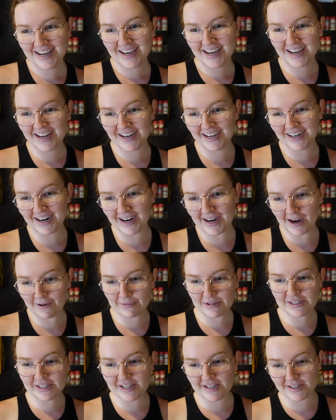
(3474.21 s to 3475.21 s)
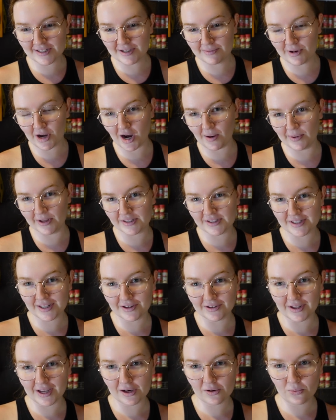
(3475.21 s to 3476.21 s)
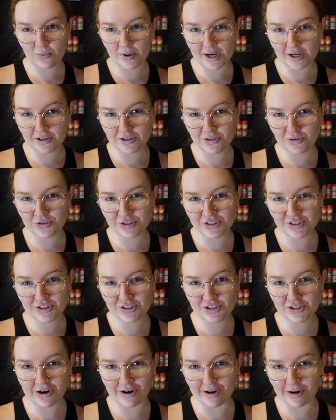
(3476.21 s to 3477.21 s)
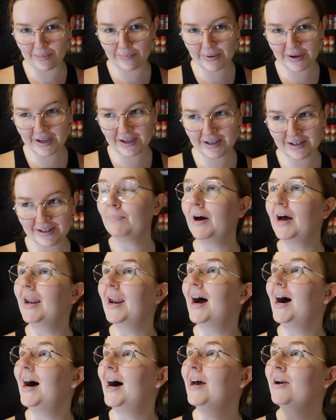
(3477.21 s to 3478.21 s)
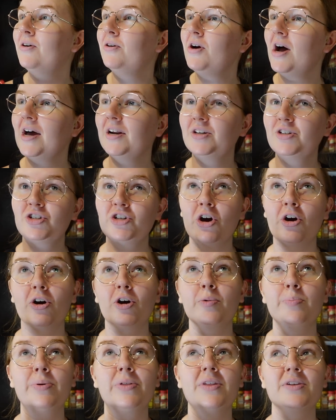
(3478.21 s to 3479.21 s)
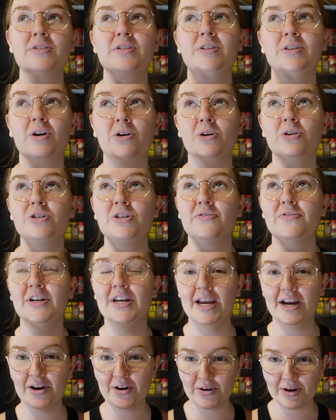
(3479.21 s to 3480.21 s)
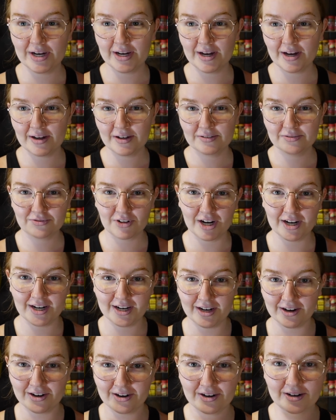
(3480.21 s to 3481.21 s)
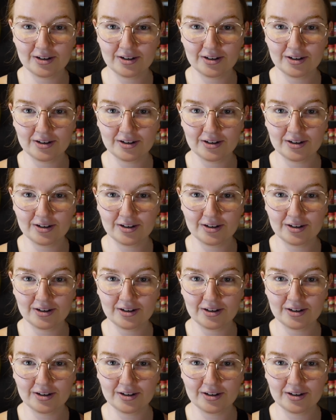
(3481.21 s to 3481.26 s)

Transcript: And I have been seeing some comments that are like, why don't you just tarp it? But I don't know how to tarp this large of an area right here.